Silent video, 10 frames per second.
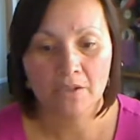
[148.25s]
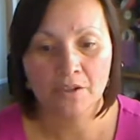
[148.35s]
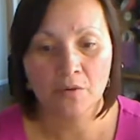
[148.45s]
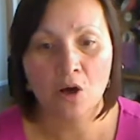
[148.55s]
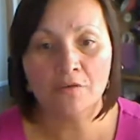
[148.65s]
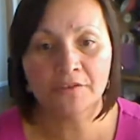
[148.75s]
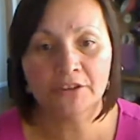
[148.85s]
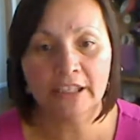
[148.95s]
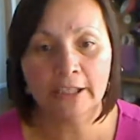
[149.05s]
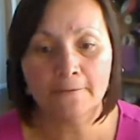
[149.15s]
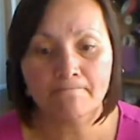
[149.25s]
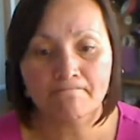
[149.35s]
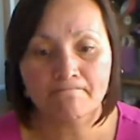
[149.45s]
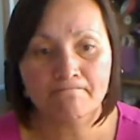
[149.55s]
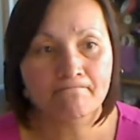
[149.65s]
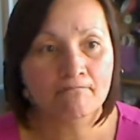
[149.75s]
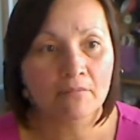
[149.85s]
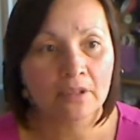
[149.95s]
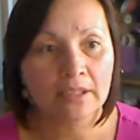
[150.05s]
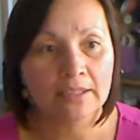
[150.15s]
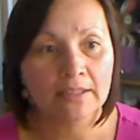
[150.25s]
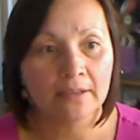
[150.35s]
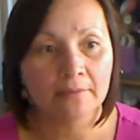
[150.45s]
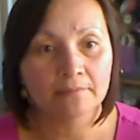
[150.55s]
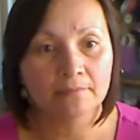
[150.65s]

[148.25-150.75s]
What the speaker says: So hopefully, let's see,